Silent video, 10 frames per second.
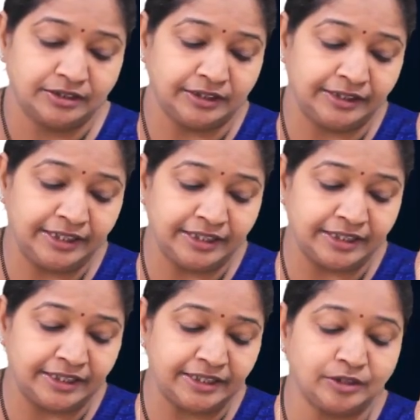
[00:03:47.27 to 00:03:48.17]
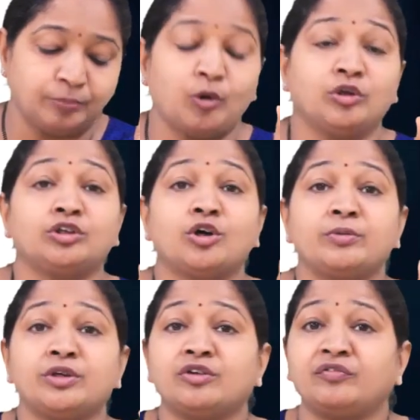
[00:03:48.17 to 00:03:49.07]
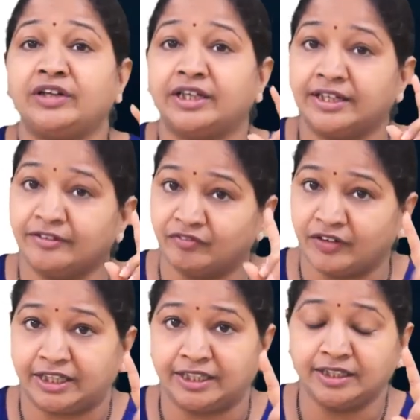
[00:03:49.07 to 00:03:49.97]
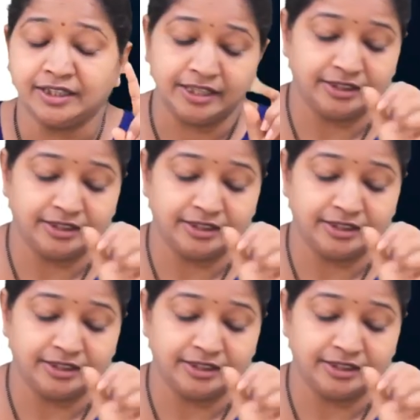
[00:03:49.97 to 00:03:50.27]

The polynomial of degree 1